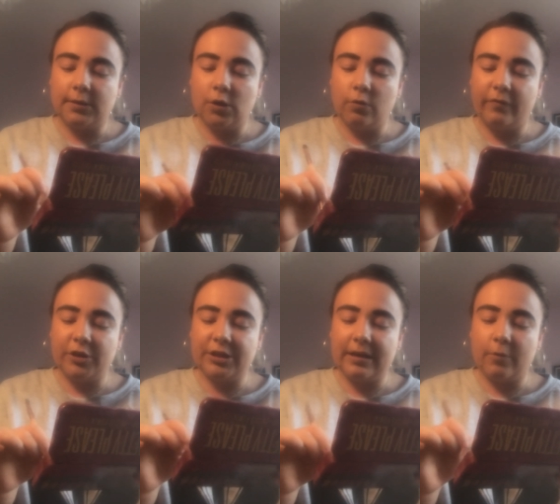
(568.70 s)
So
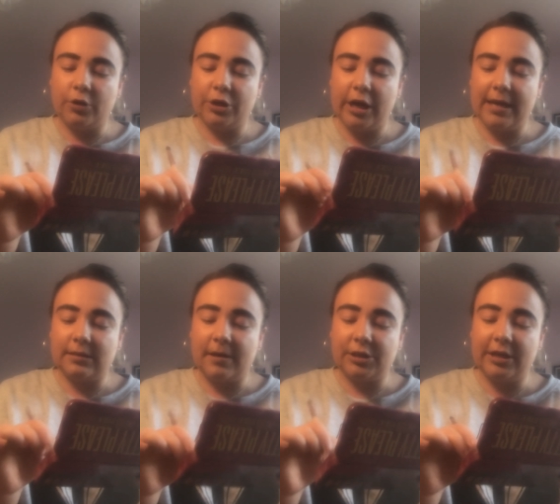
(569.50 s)
first thing I'm going to do is
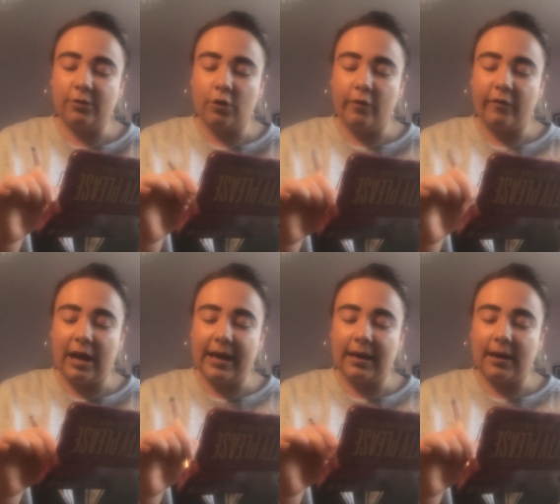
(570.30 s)
I'm actually going to go for
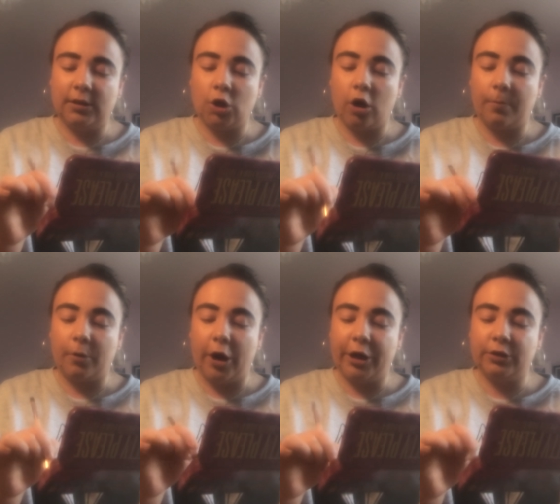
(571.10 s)
like a dark
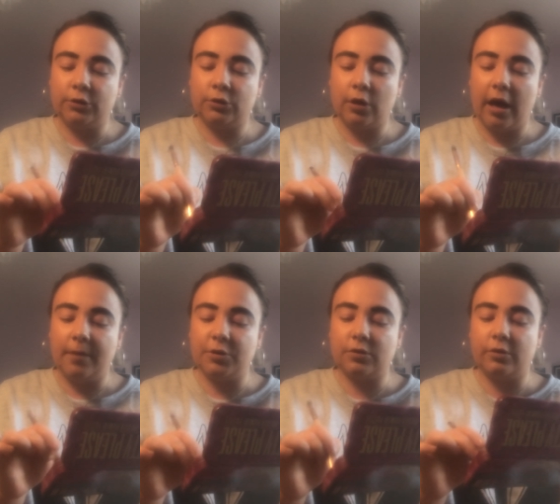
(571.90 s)
brown and
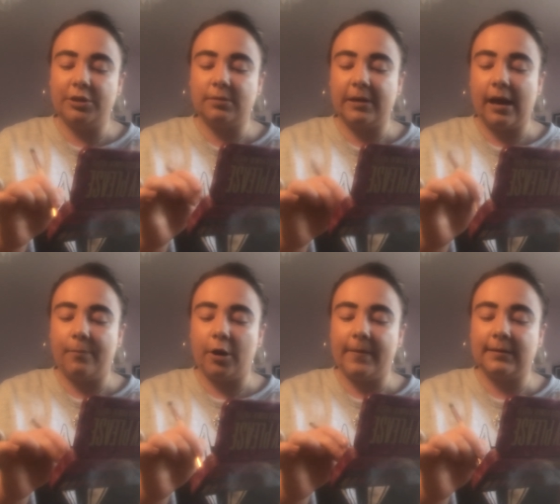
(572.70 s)
I'm just going to use my
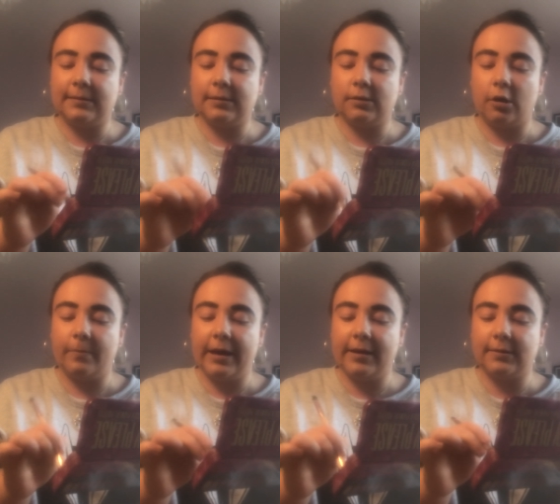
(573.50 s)
eyebrow pencil or
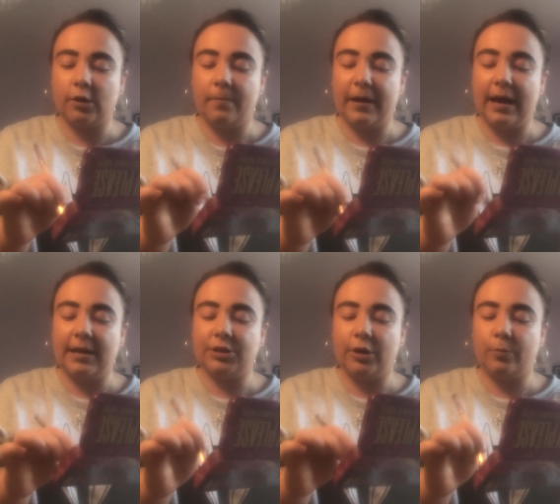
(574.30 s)
my, sorry, my
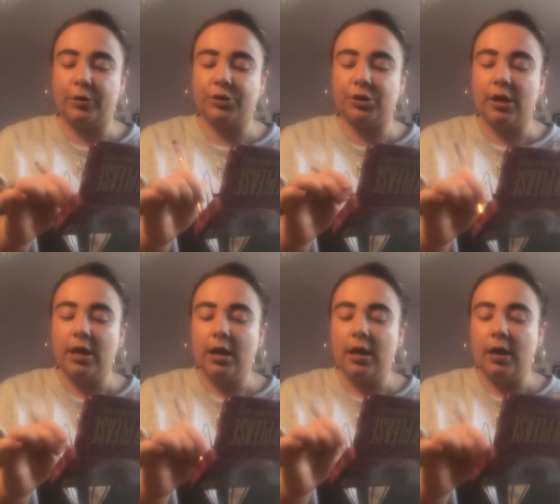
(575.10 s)
eyeshadow brush
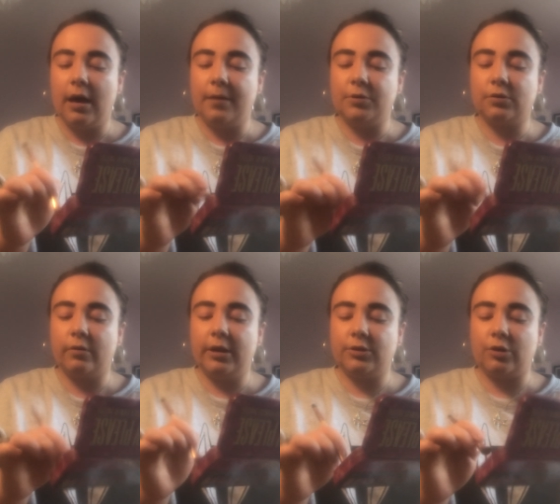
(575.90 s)
and I'm just
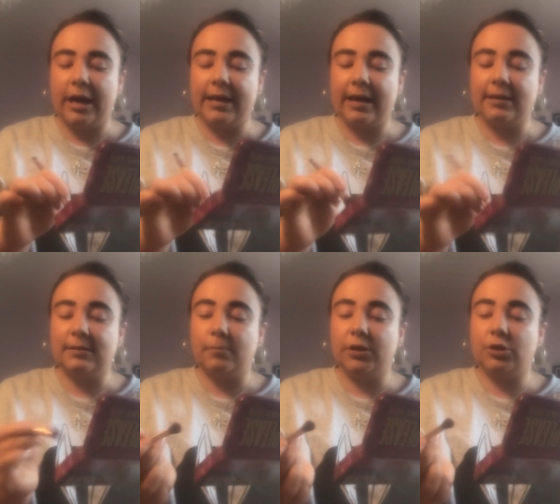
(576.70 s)
going to try and get
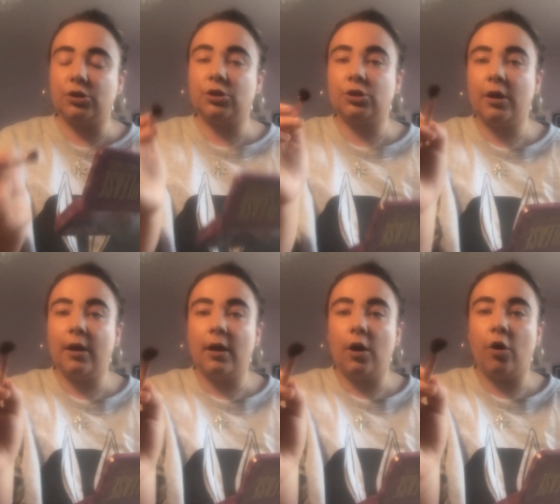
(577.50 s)
as much
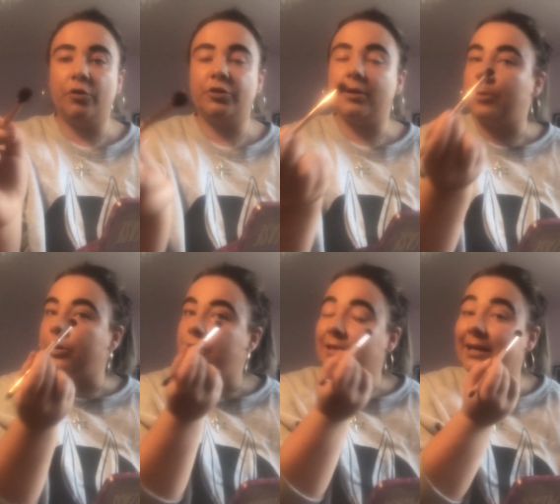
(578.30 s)
onto the
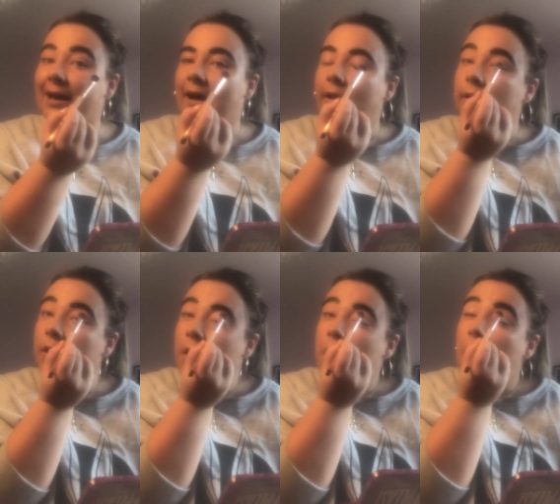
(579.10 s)
brush as I can
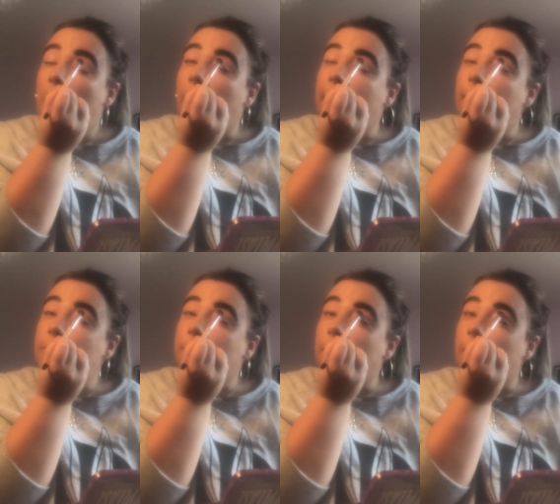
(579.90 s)
and then I'm
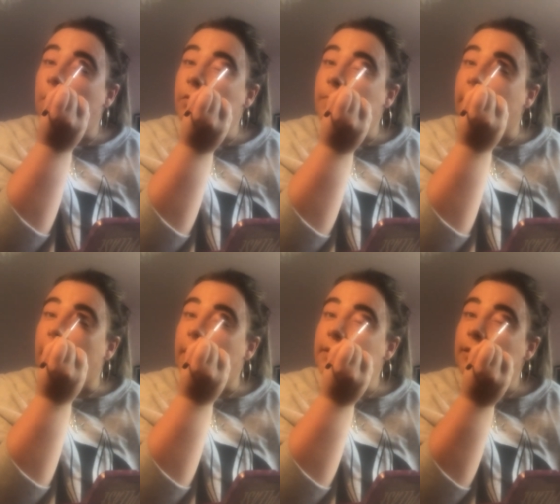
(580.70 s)
just going to close my
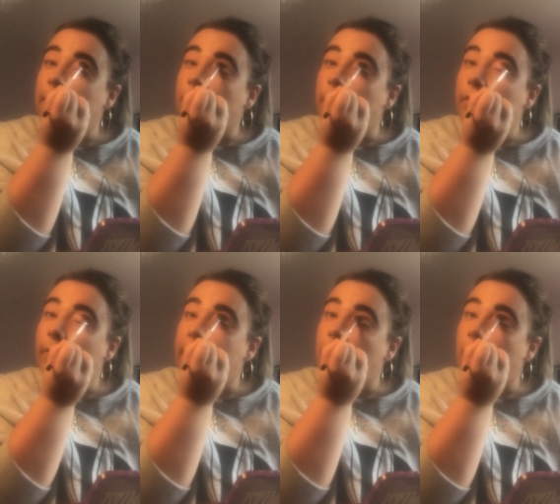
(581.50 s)
eyes and I'm going to
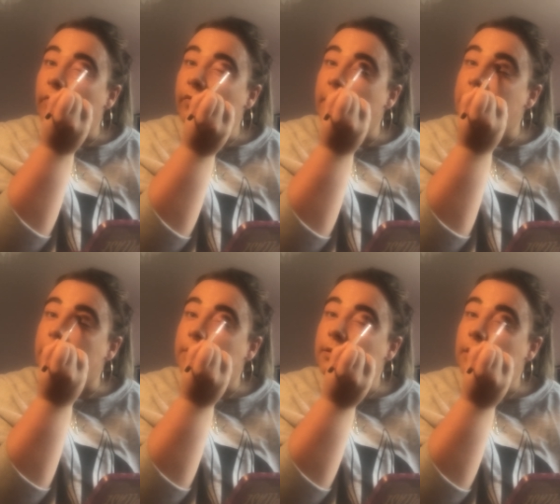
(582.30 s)
quite carefully
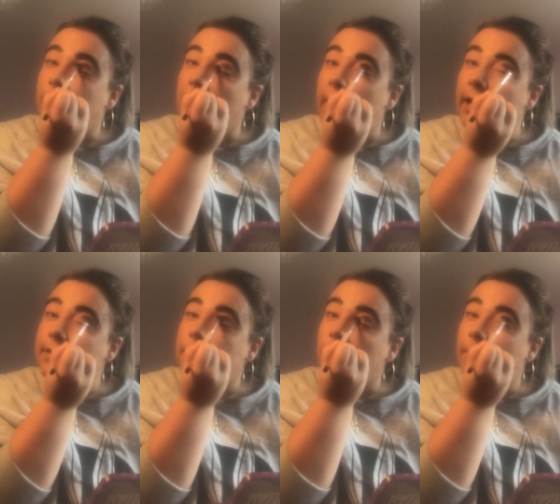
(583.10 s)
just apply,
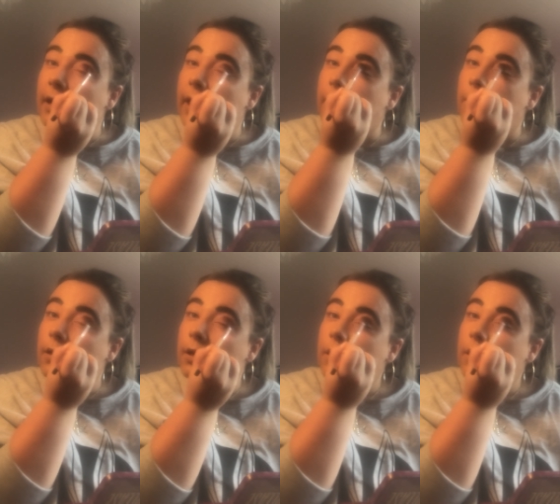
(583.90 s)
start applying